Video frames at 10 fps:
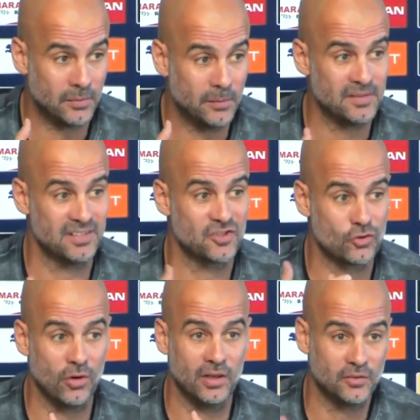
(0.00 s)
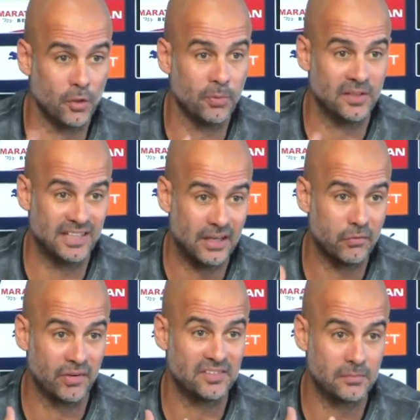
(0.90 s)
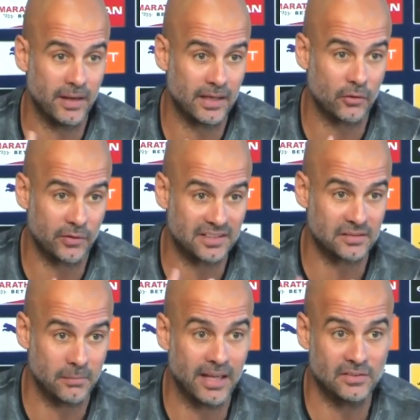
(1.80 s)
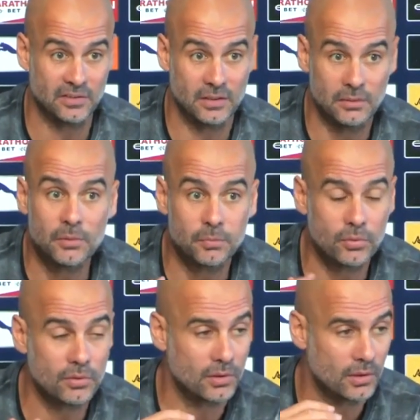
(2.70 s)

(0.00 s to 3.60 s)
maybe it's the strongest opponent I have faced in my career as a manager, Liverpool.